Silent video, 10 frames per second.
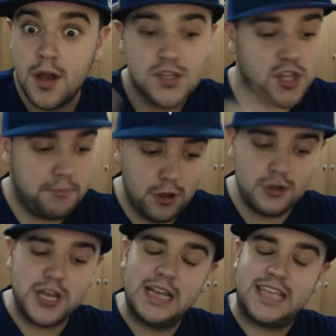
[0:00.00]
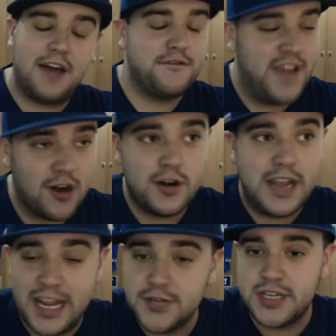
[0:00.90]
So the Blue Jays have very
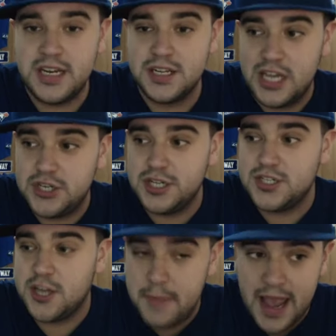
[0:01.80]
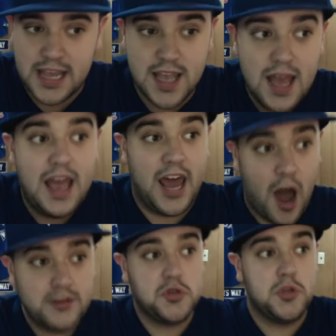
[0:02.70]
interesting decisions to make. And
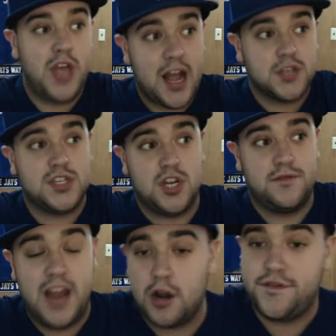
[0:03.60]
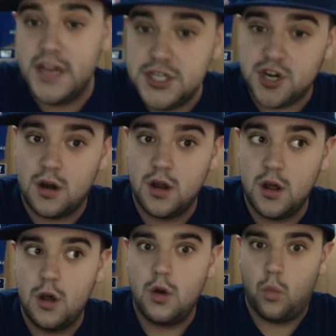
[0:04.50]
obviously with the acquisition of Derek Fisher,
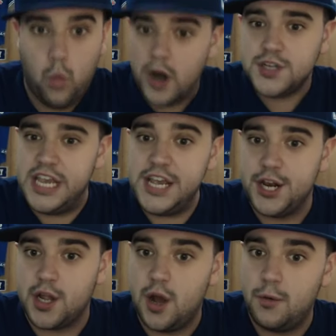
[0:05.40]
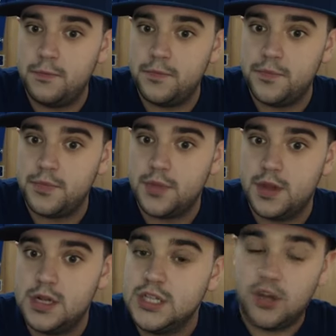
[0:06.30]
where's he going to go?
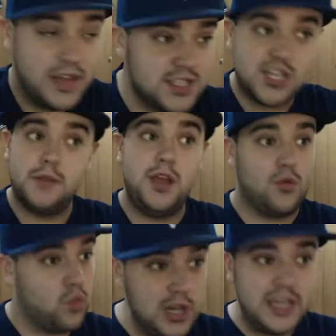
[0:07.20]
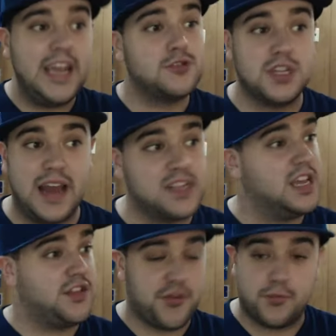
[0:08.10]
So this is going to be a really interesting next
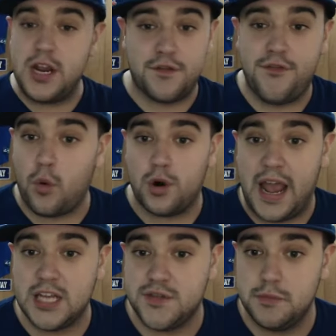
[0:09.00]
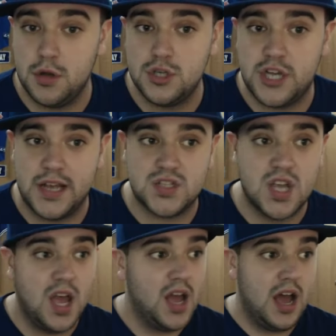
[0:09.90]
like 3 or 4 days for the Blue Jays.
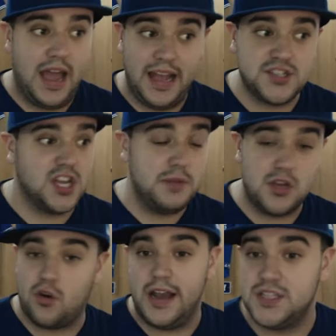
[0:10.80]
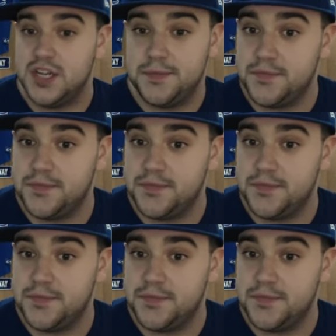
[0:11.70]
It's going to be crazy.